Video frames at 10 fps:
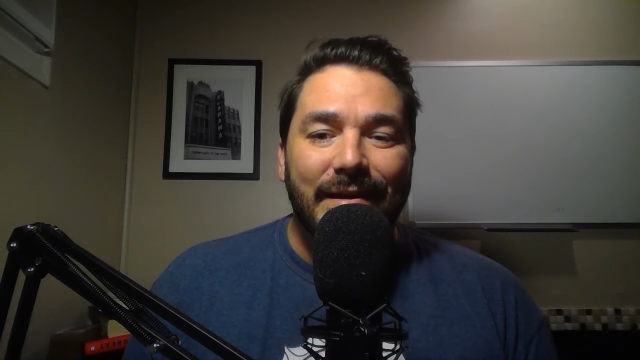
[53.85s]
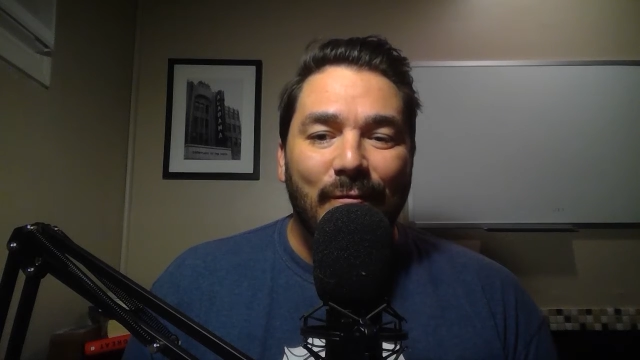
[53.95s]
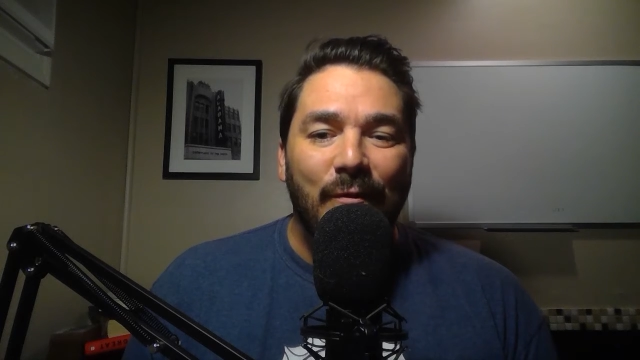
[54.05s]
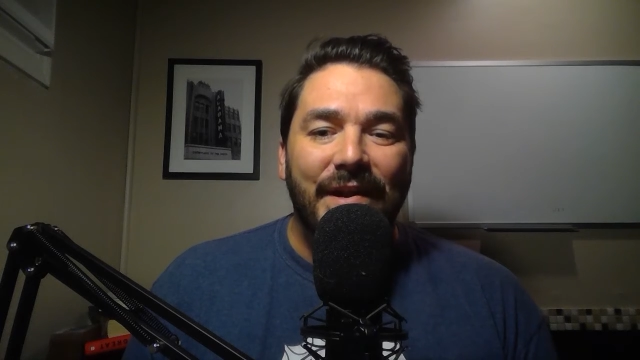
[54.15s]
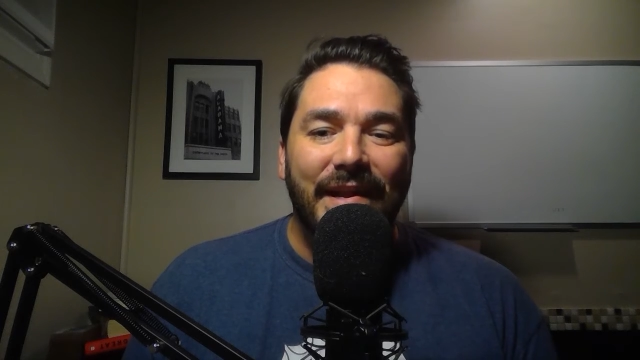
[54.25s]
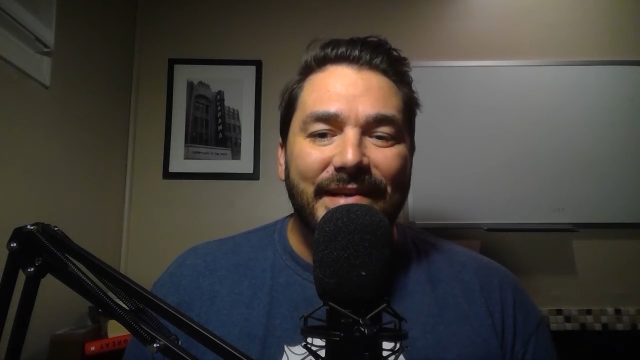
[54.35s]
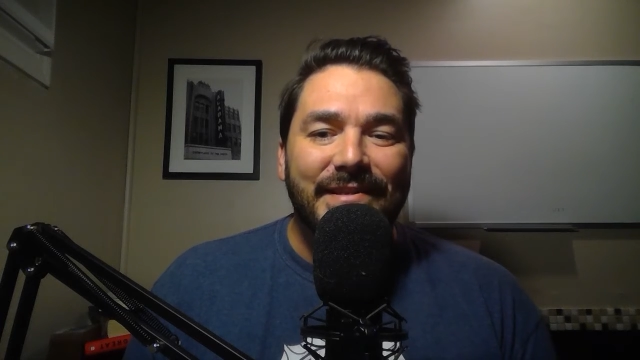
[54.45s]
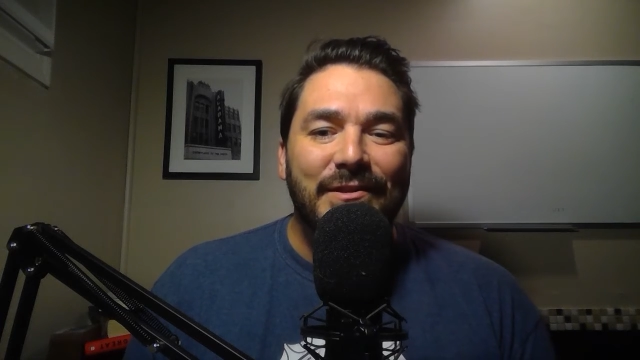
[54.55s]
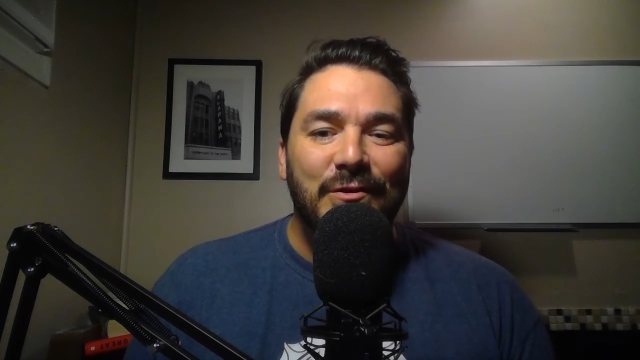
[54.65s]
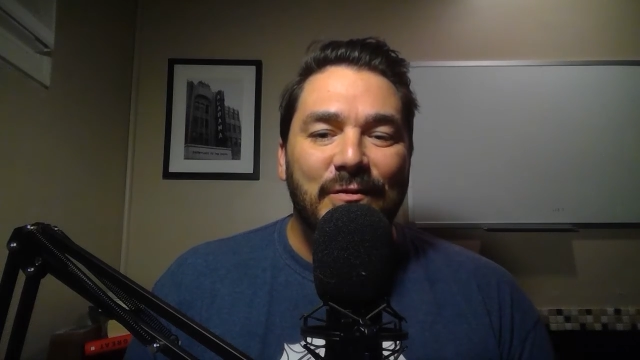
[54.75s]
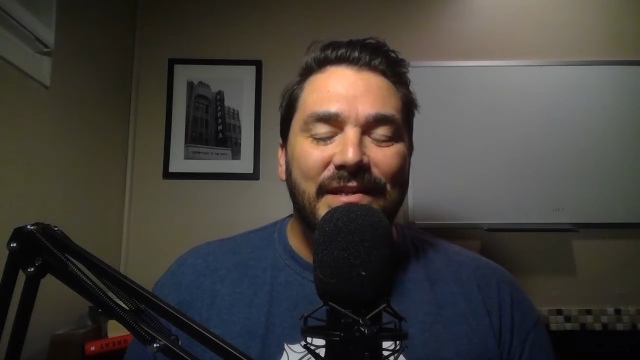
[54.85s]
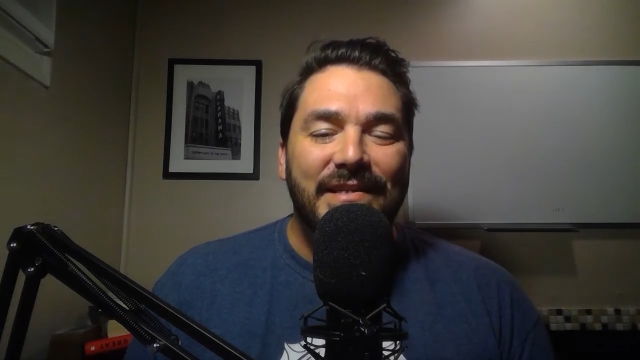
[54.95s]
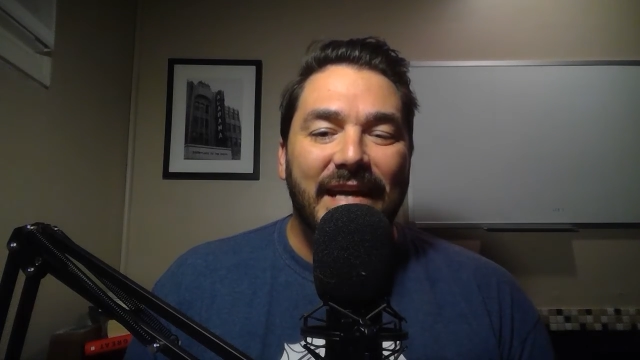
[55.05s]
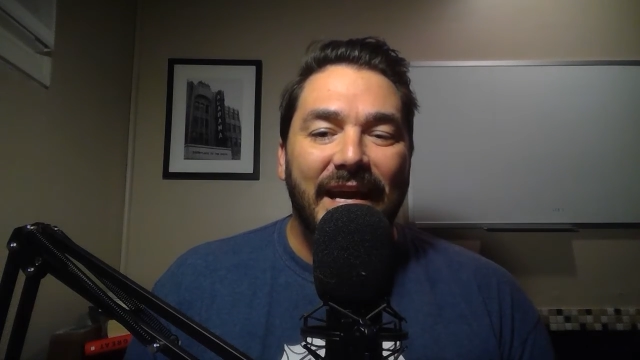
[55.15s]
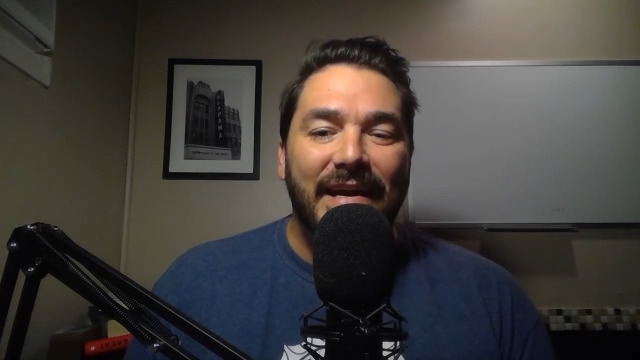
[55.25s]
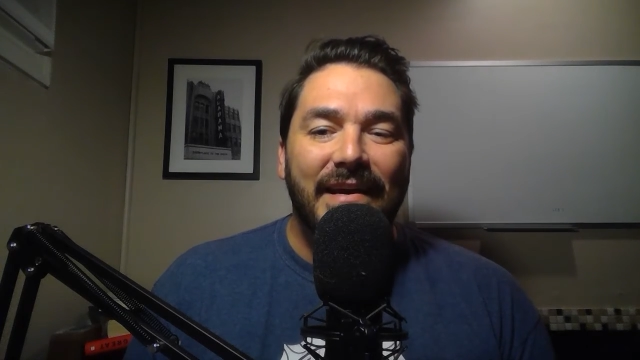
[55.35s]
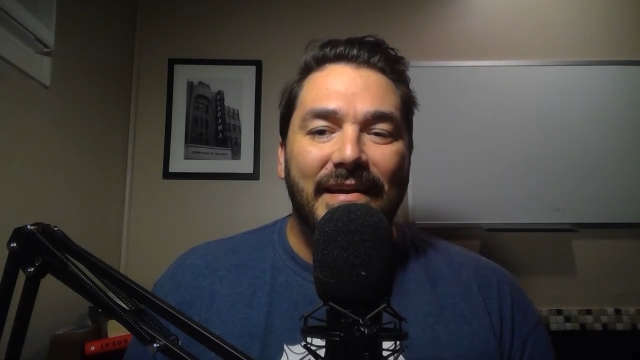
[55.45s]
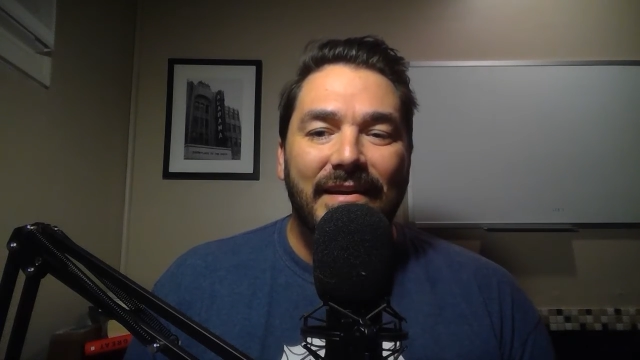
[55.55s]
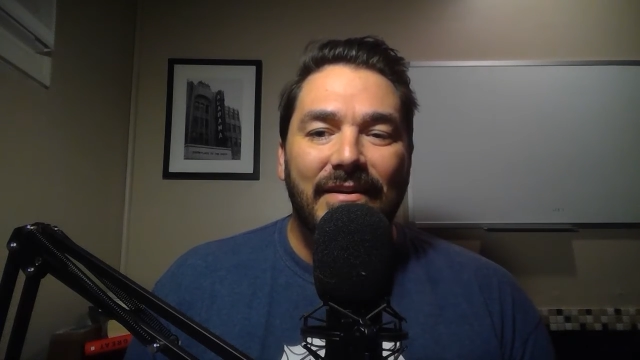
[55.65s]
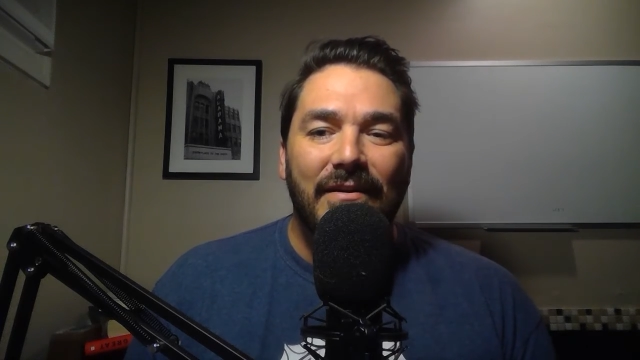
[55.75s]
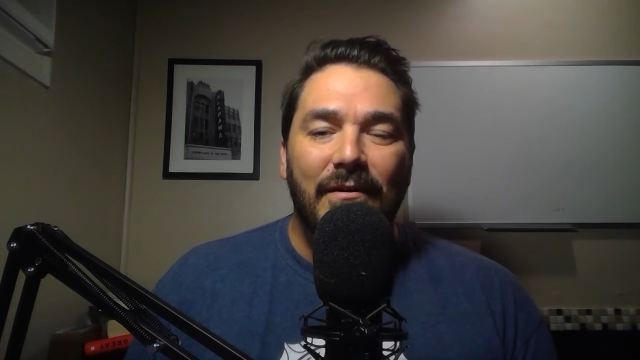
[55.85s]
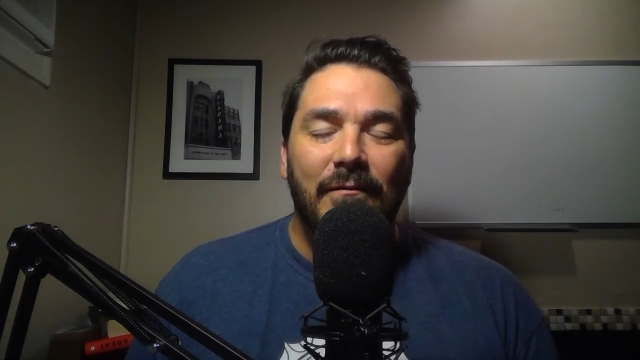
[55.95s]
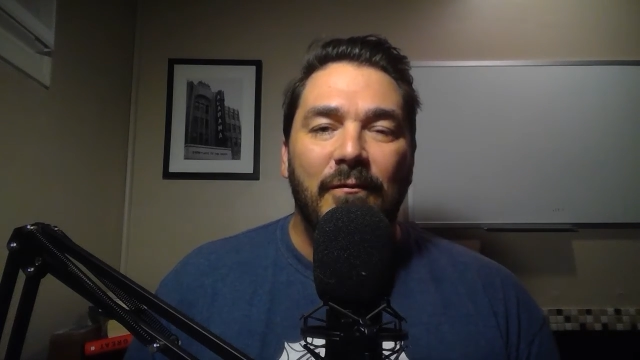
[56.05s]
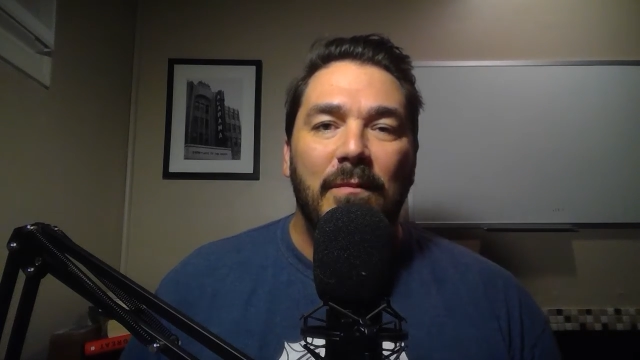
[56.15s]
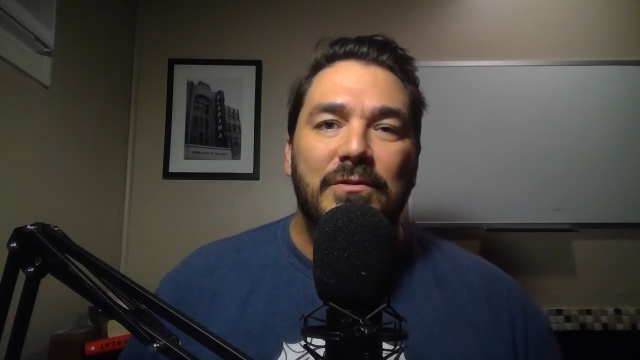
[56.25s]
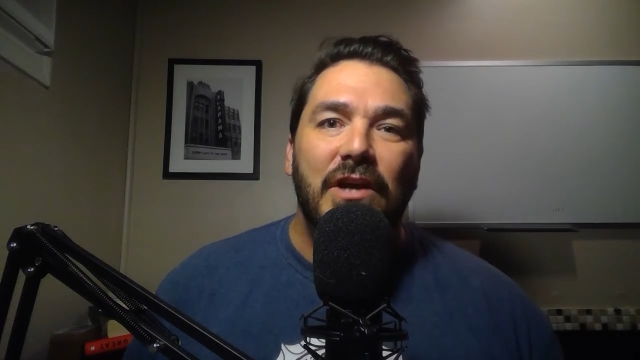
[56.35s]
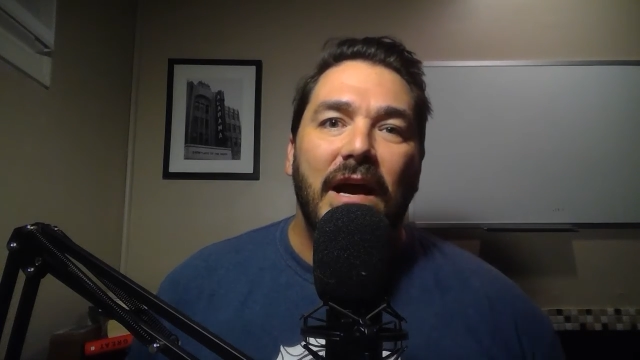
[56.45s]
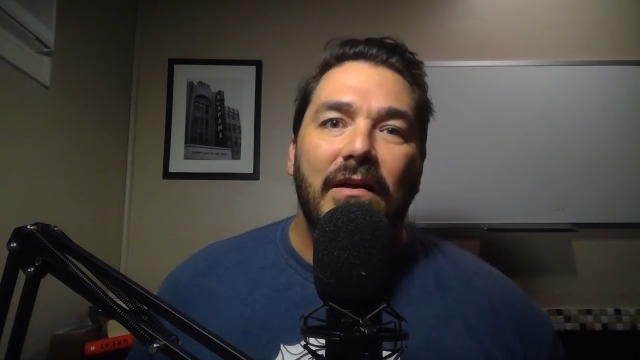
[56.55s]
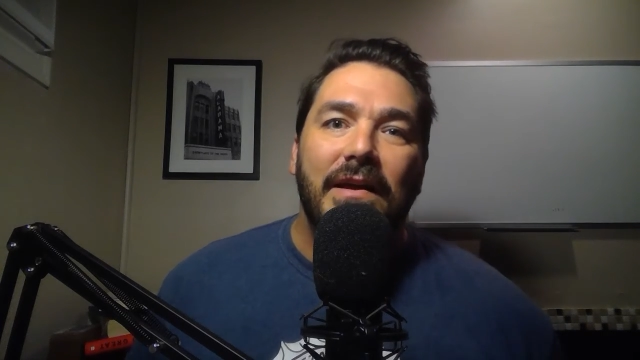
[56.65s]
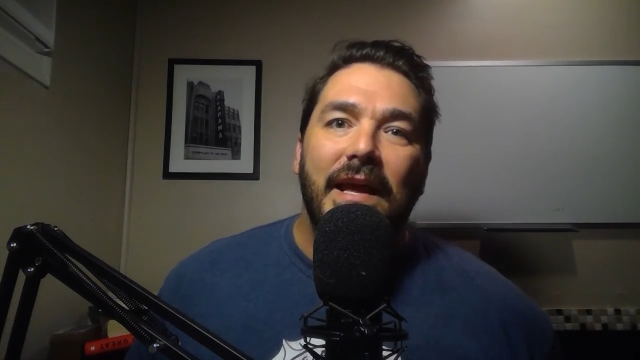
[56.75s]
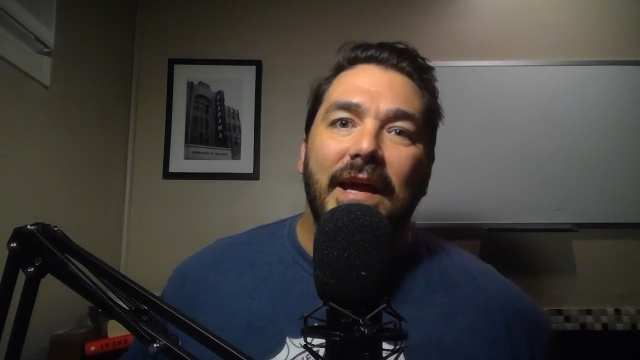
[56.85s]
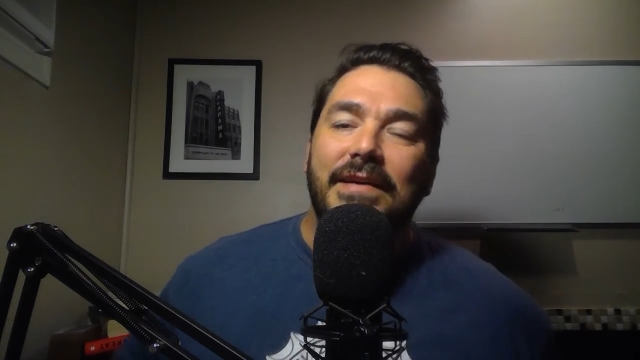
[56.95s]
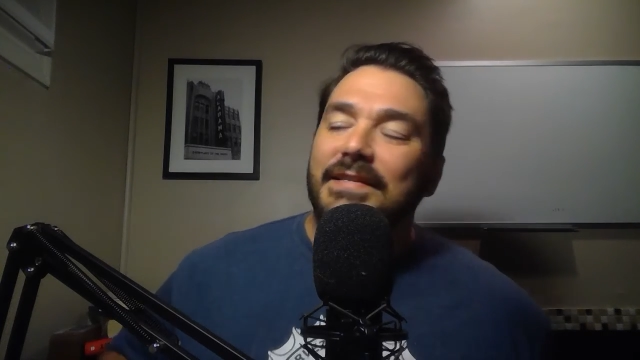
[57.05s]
and what lessons you can take from chocolate cake.